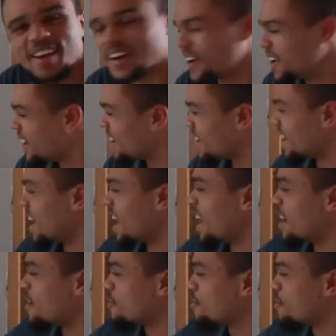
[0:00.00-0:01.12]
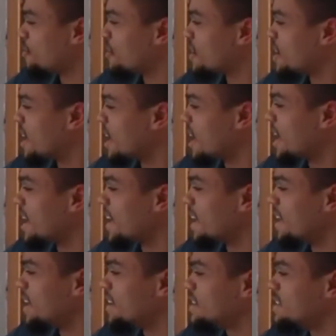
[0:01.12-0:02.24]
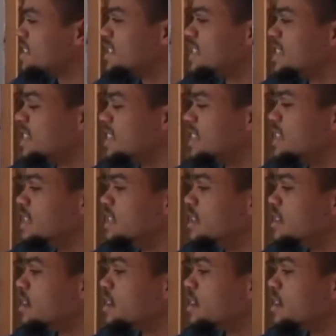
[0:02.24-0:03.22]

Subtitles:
there, F, A, C, E.